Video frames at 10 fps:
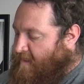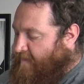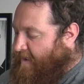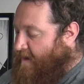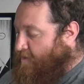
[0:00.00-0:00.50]

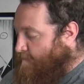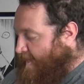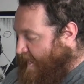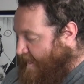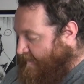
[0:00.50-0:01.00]
They've got new
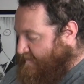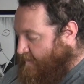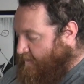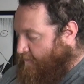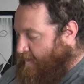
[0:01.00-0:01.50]
mechanics
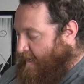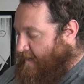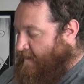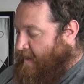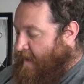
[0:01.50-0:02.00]
that are going
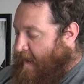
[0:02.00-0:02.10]
on.